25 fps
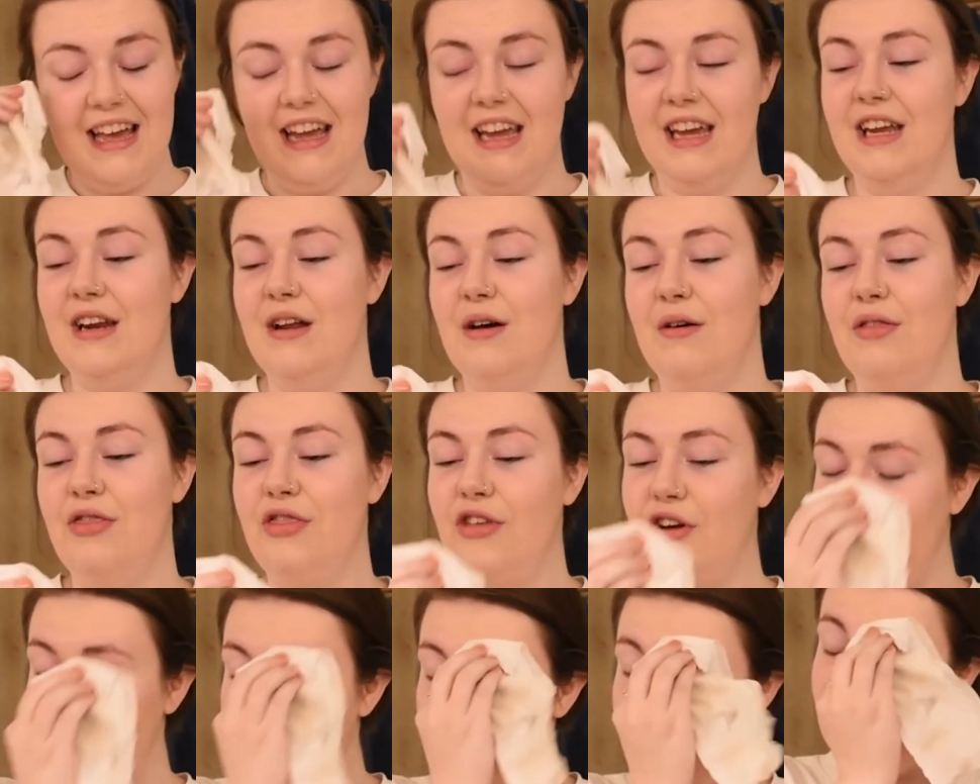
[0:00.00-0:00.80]
you know,
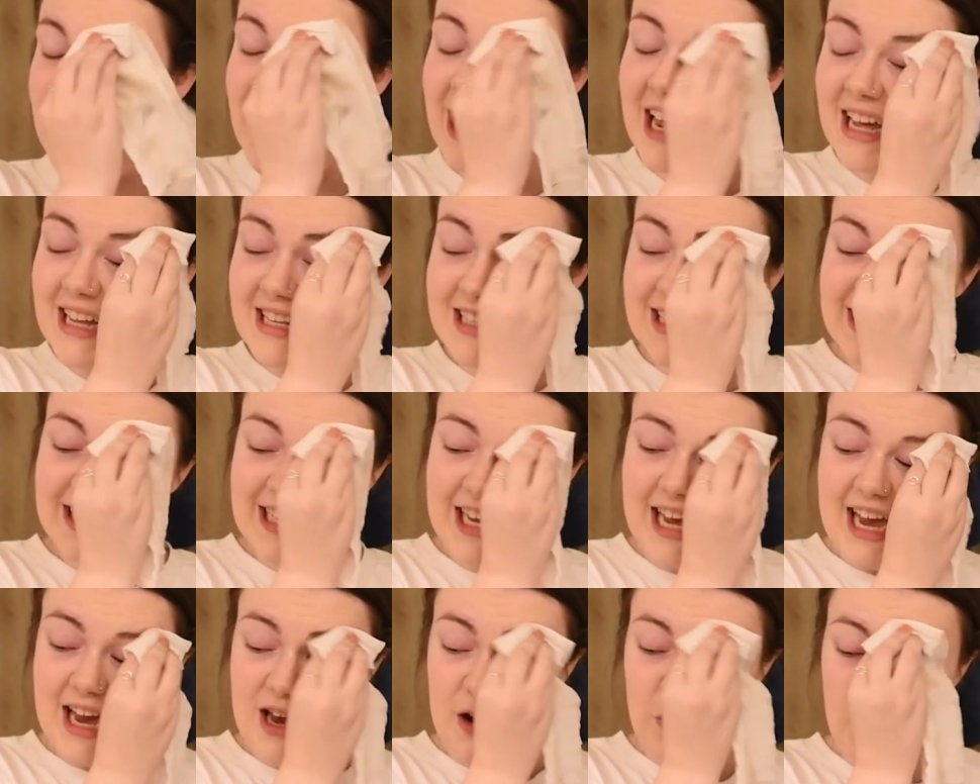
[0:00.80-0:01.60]
30 minutes
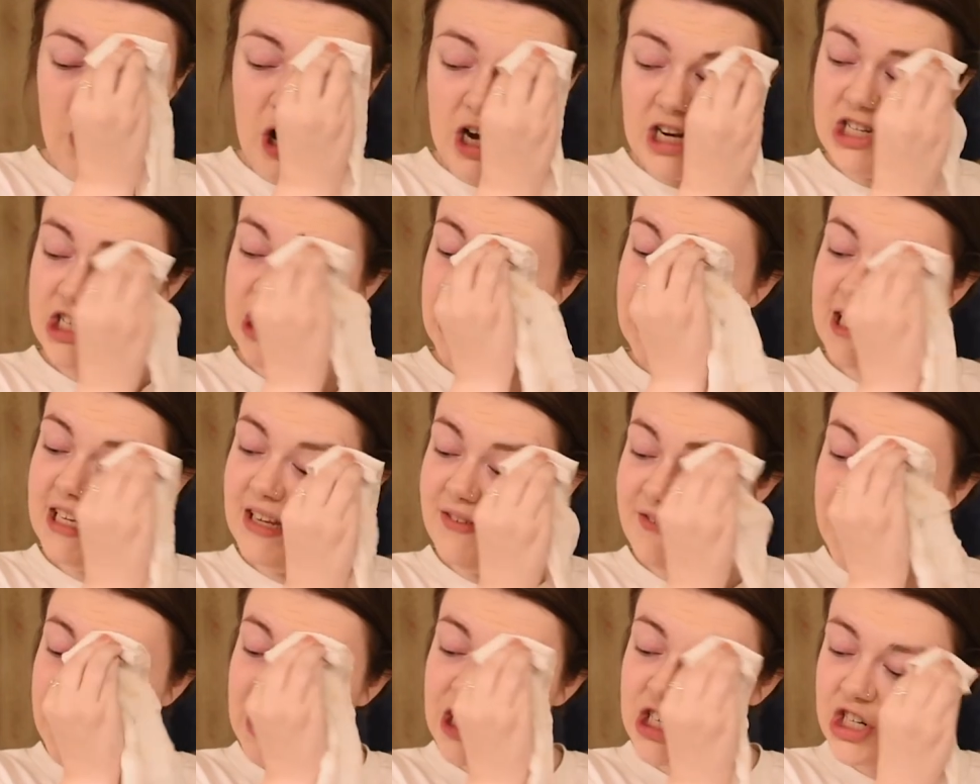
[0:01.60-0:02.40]
and watch a
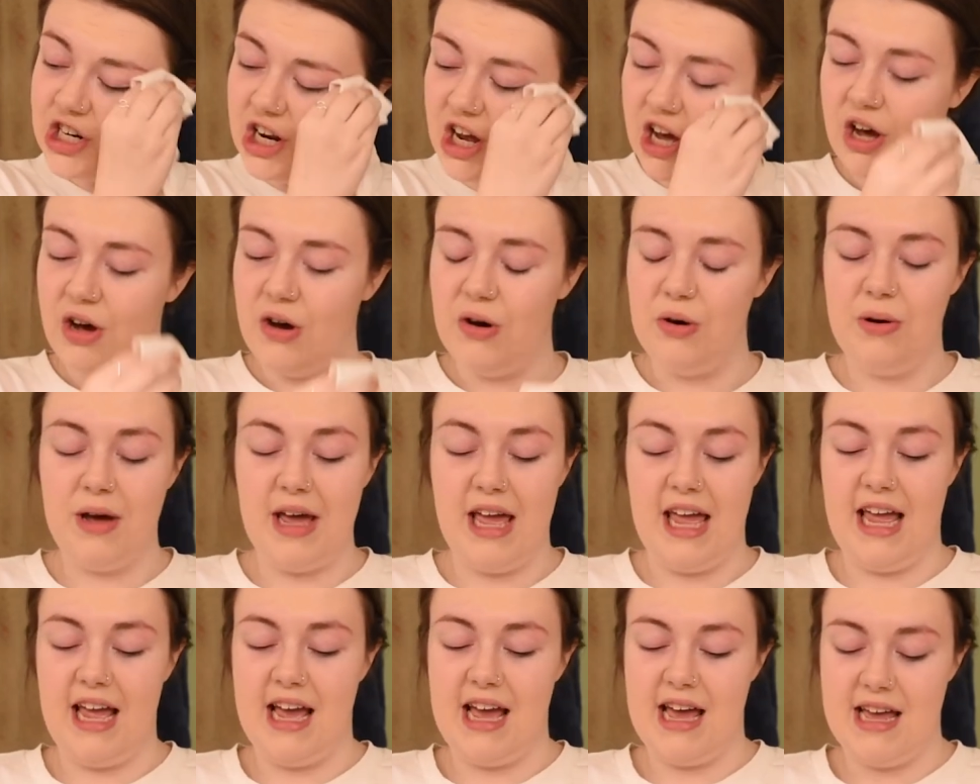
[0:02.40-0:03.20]
TV show
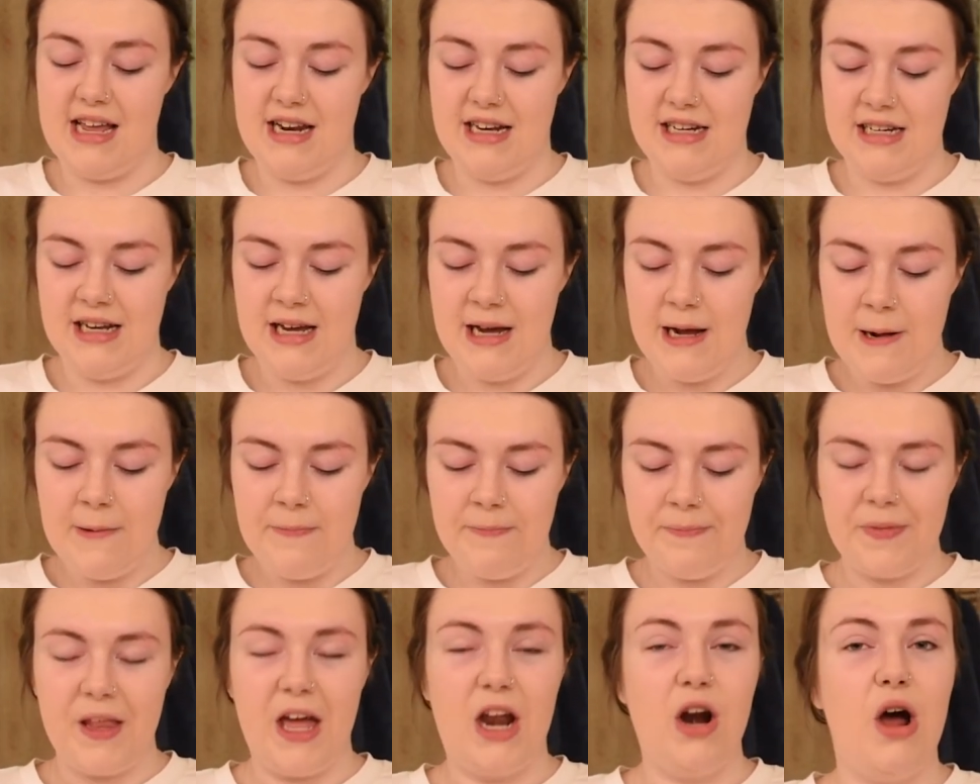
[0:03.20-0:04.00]
and
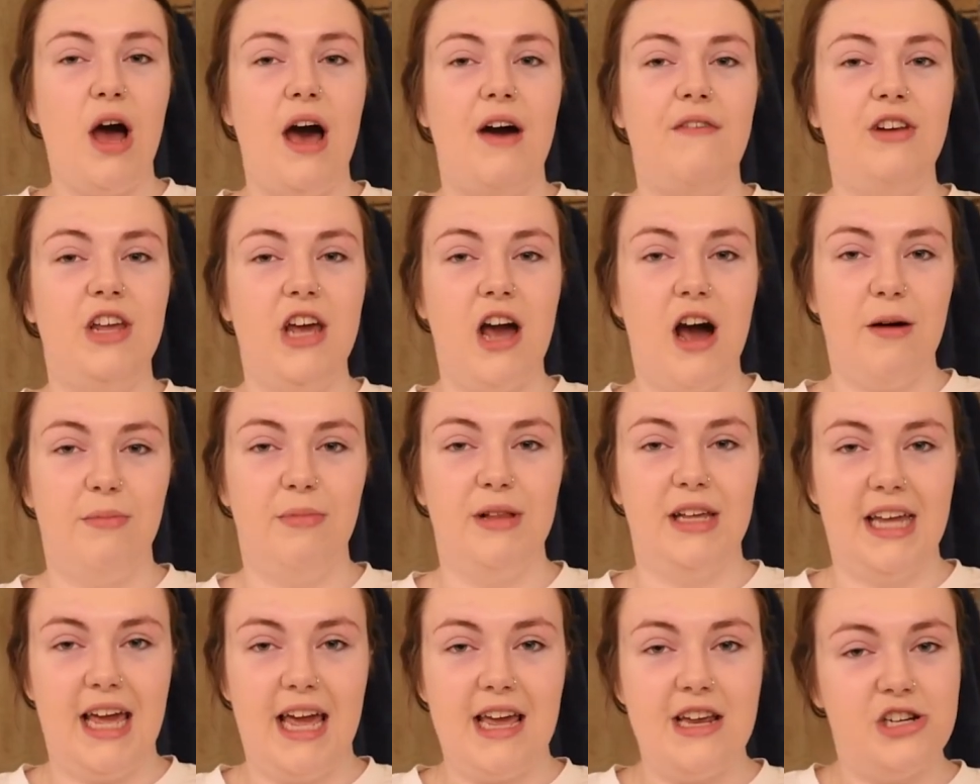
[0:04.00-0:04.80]
I don't have any
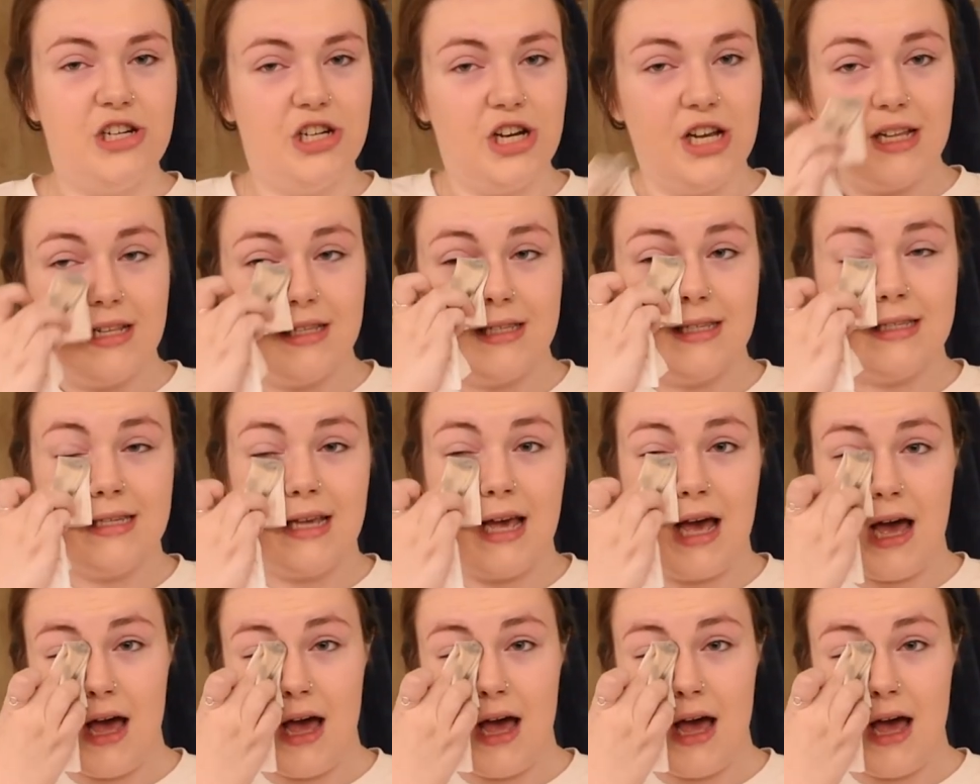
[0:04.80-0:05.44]
obligations.